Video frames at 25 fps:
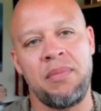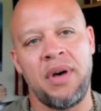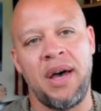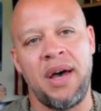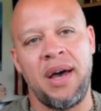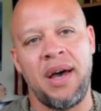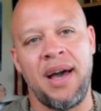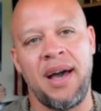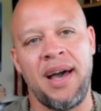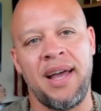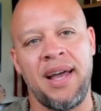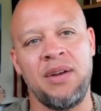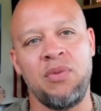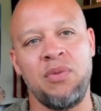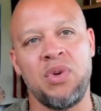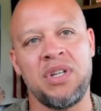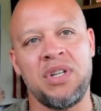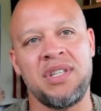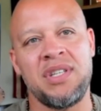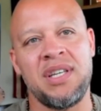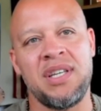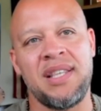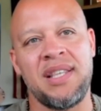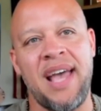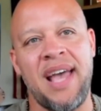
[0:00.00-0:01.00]
Like I didn't want
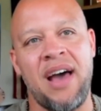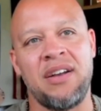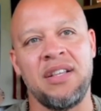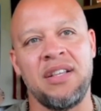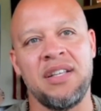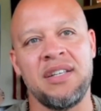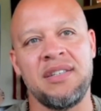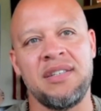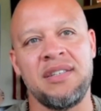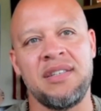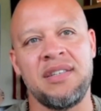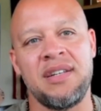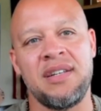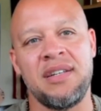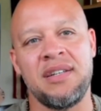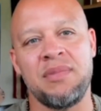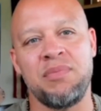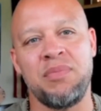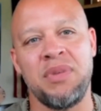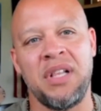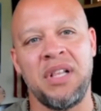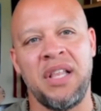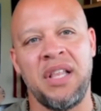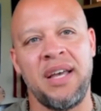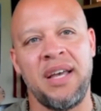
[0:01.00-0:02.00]
to sit down and listen to this
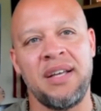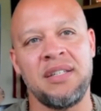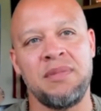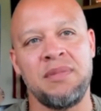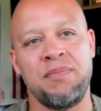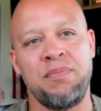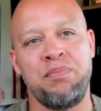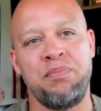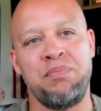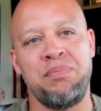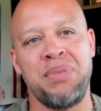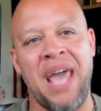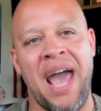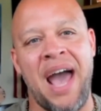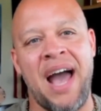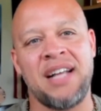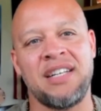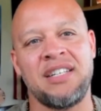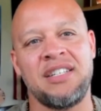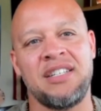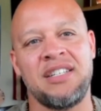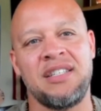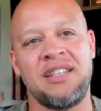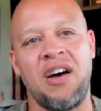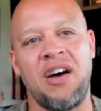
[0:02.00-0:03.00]
middle-aged
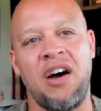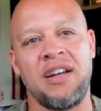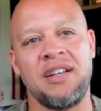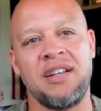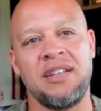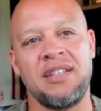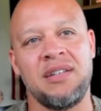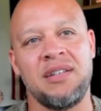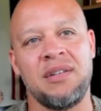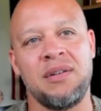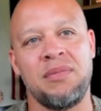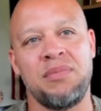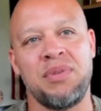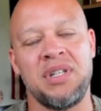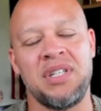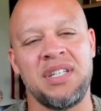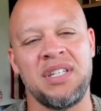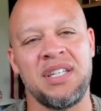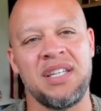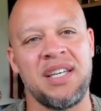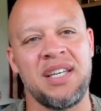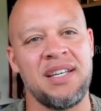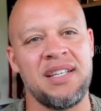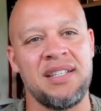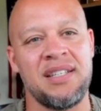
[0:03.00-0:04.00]
biatch talking to a bunch
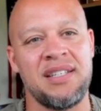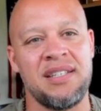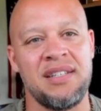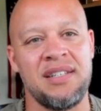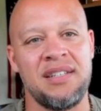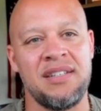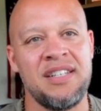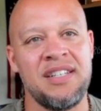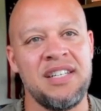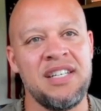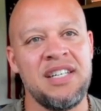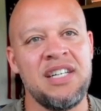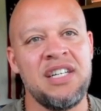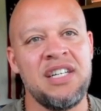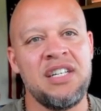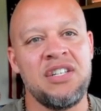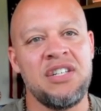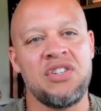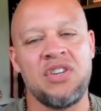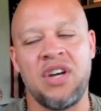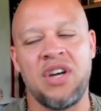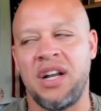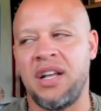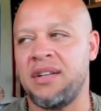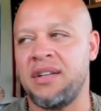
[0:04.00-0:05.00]
of kids and
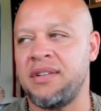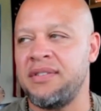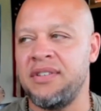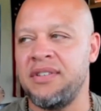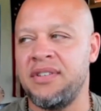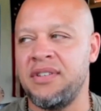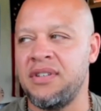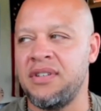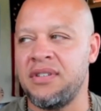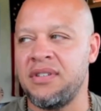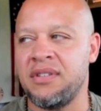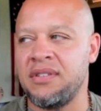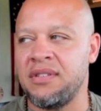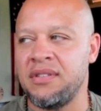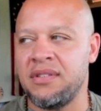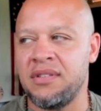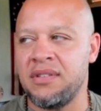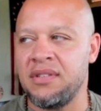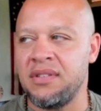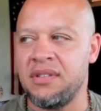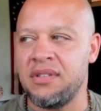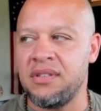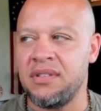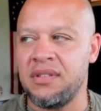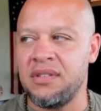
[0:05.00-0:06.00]
trying to,
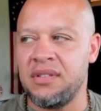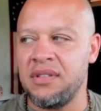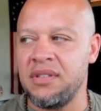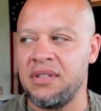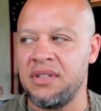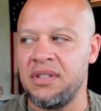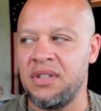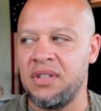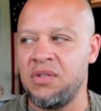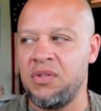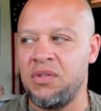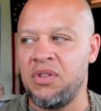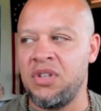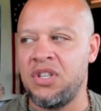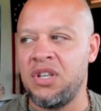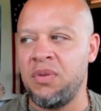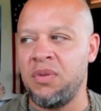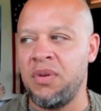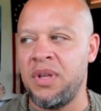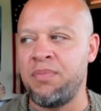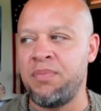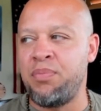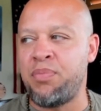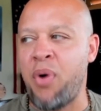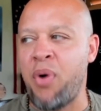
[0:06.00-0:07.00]
you know,
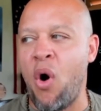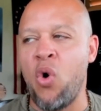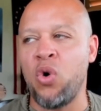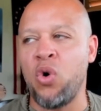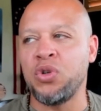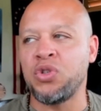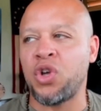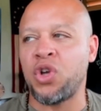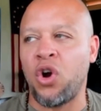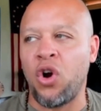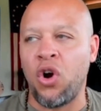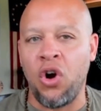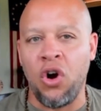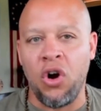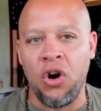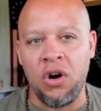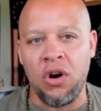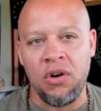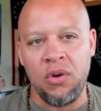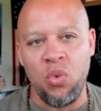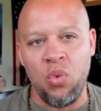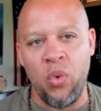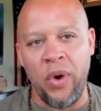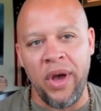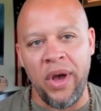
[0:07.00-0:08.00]
impose
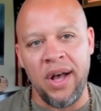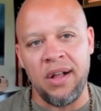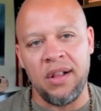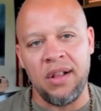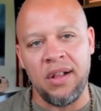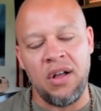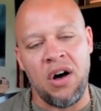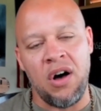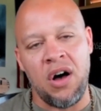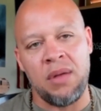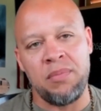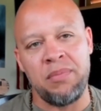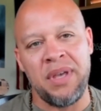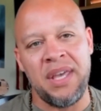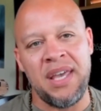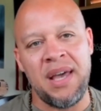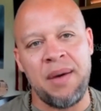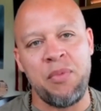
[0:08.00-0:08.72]
her will on me.